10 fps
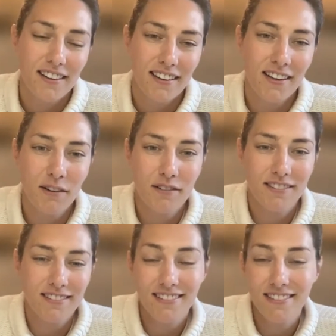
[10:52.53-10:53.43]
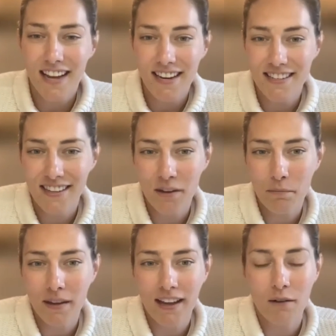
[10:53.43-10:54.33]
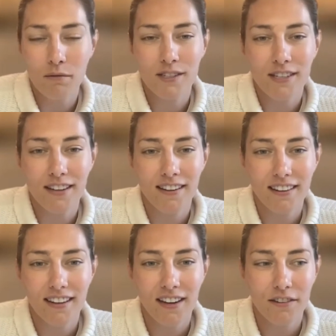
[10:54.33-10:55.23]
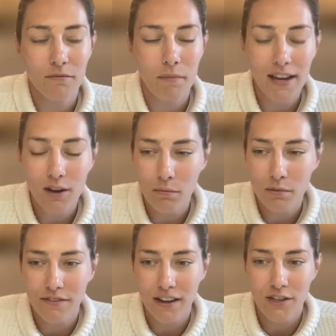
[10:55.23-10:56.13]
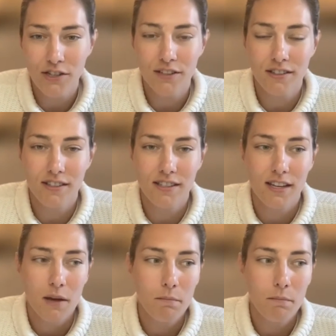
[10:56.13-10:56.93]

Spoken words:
you know, data, being able to kind of make observations,